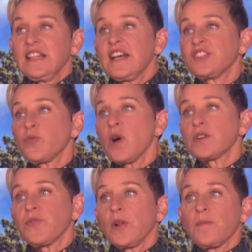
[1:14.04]
That's
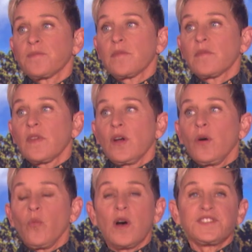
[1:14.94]
wonderful.
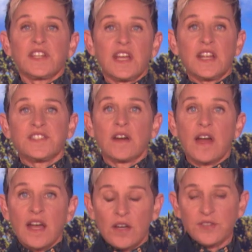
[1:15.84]
Once again, it's our
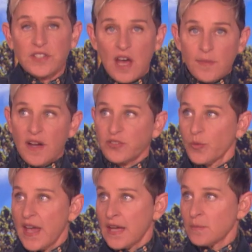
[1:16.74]
Geico Skybox.
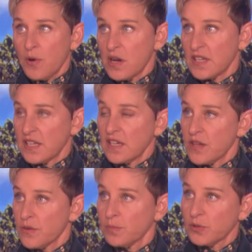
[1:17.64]
We hadn't bought any
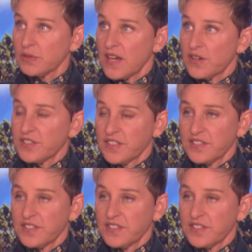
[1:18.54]
other blue letters,